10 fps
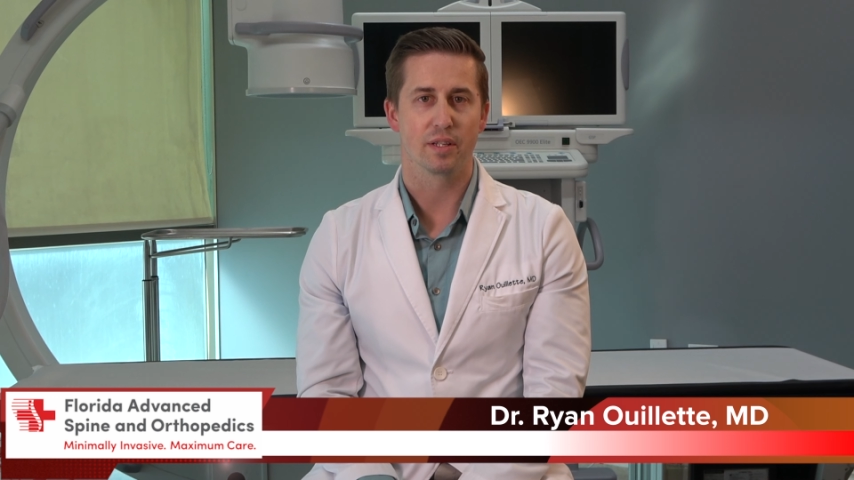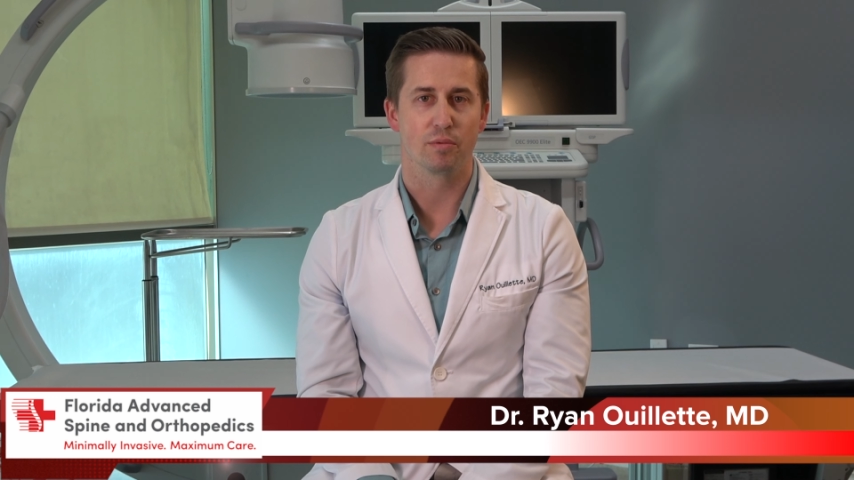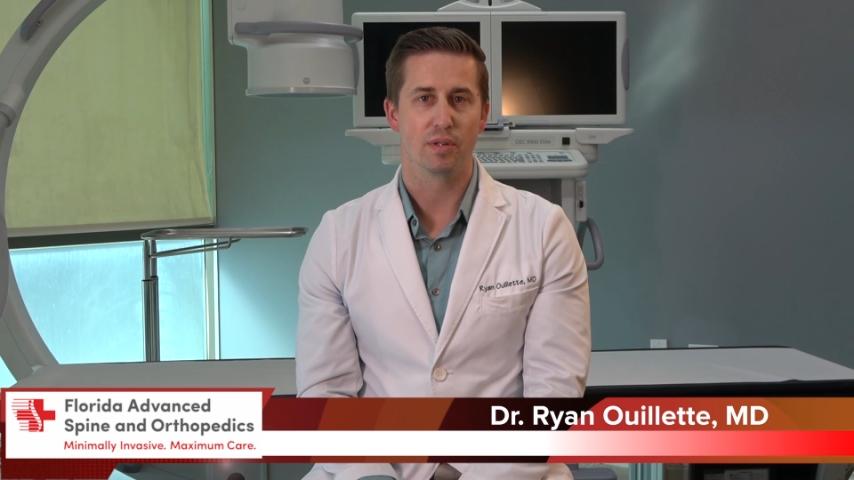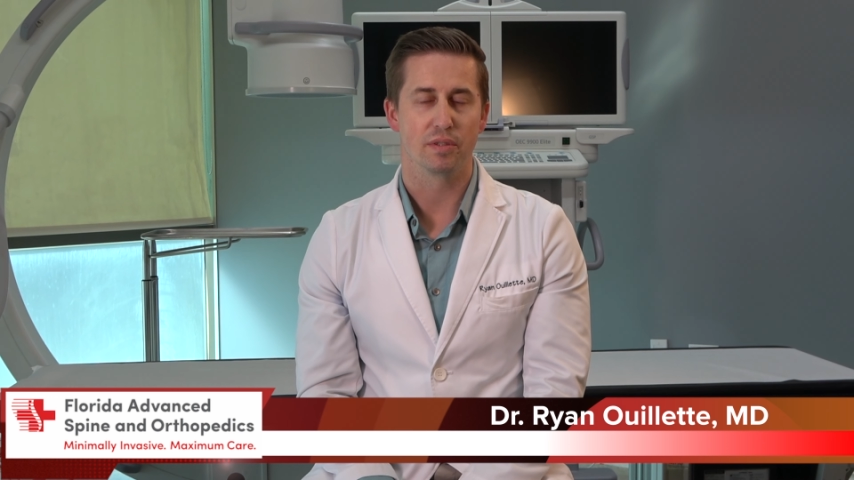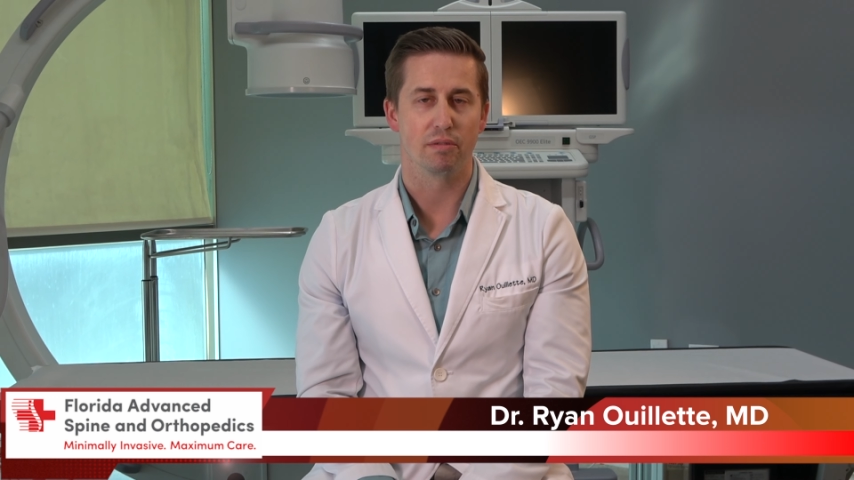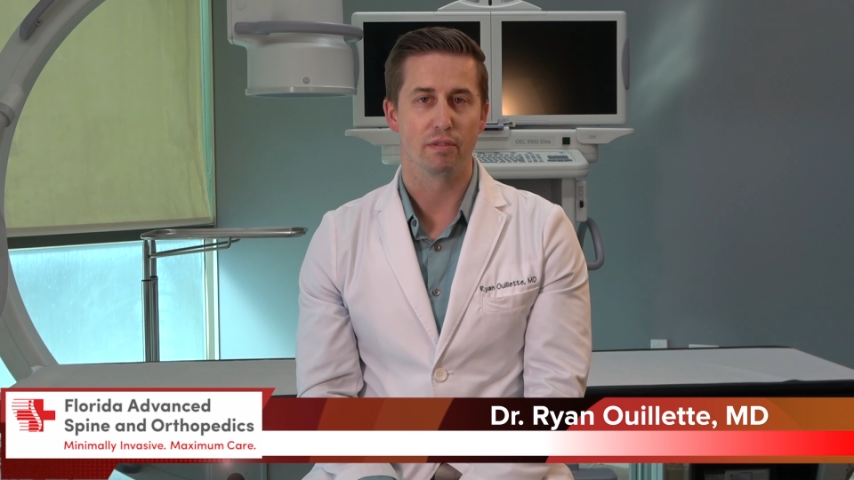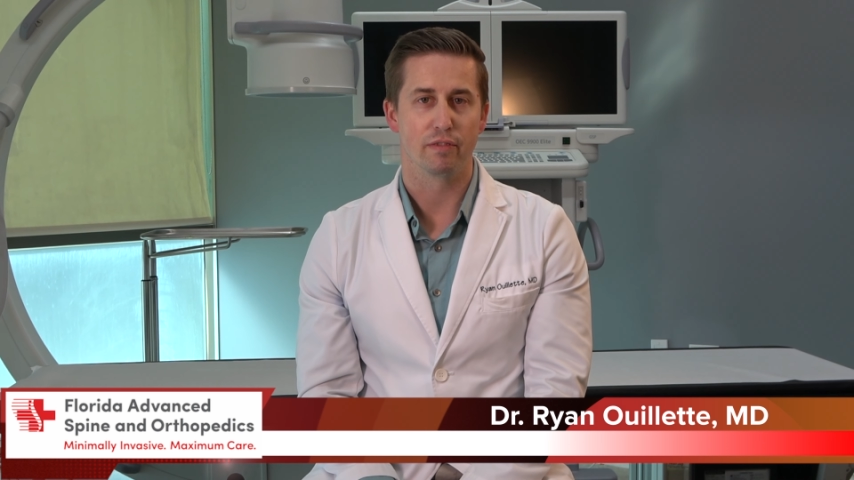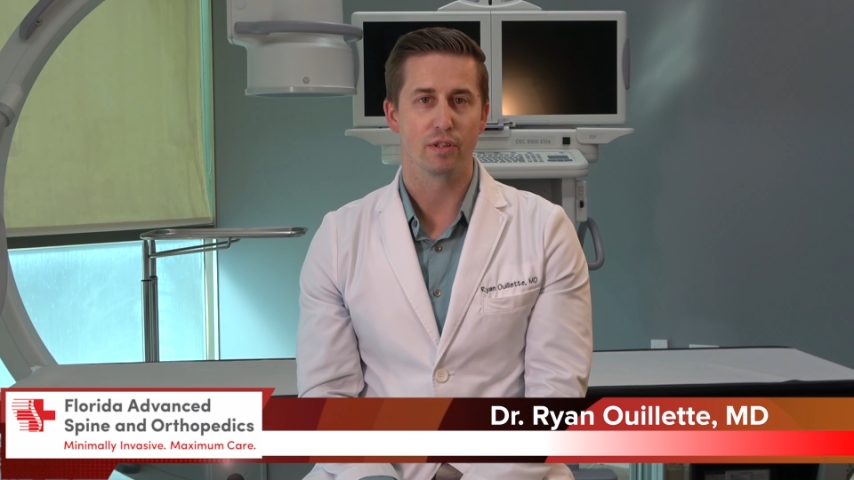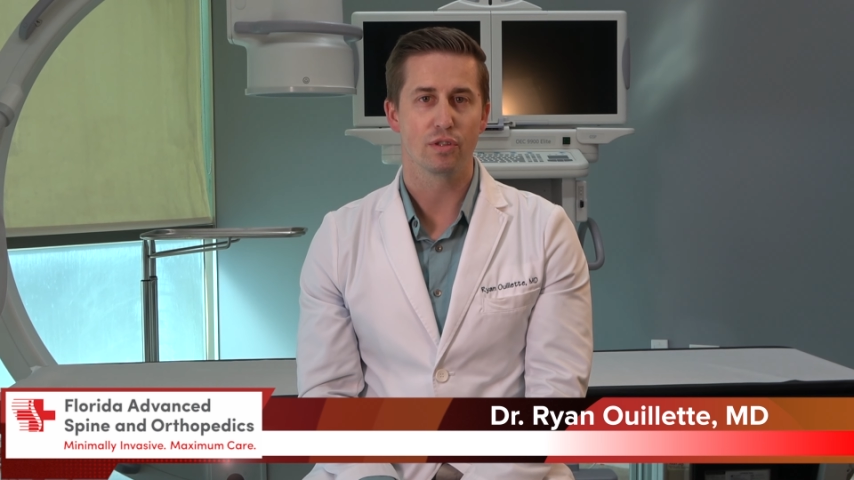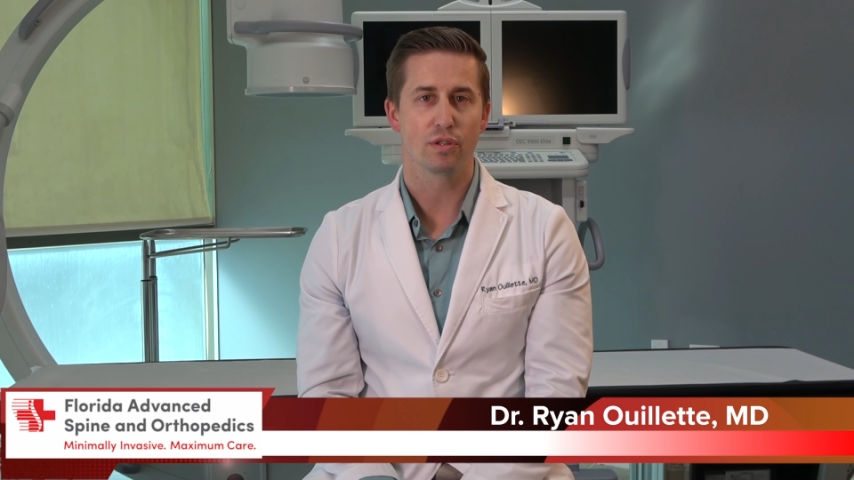as well as a
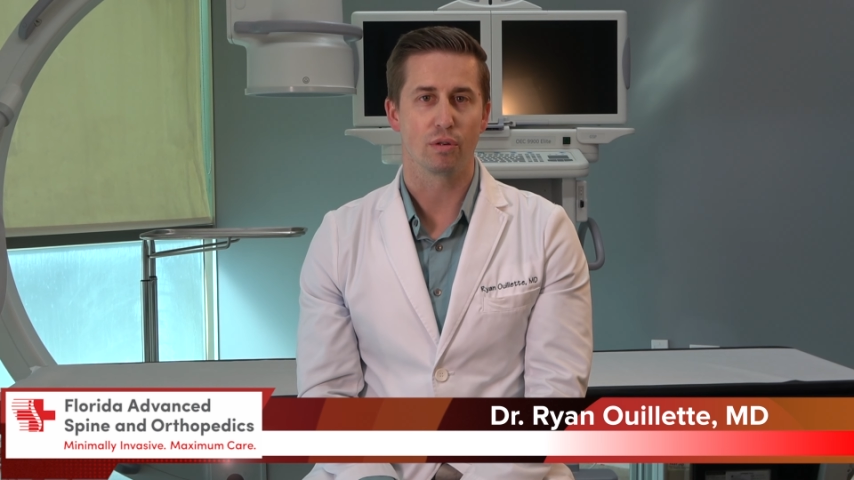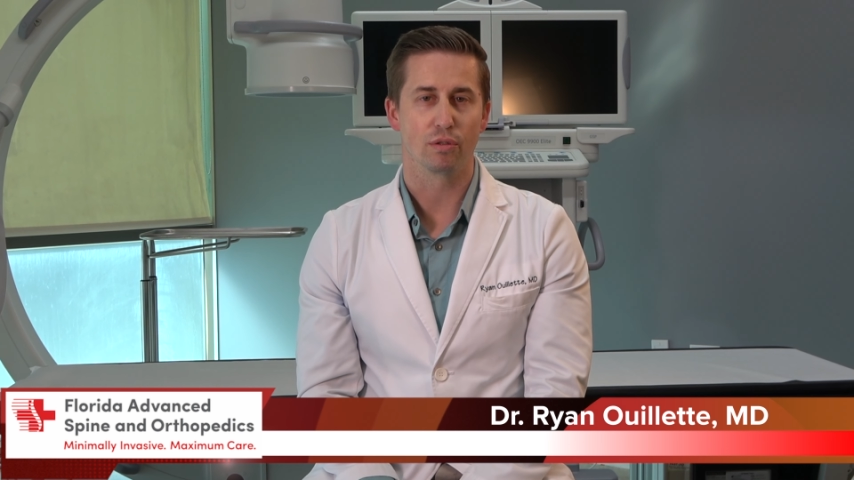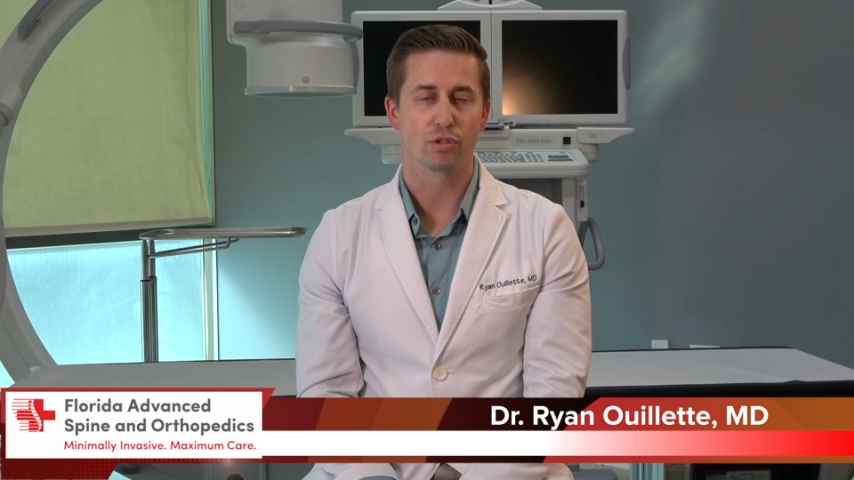reverse total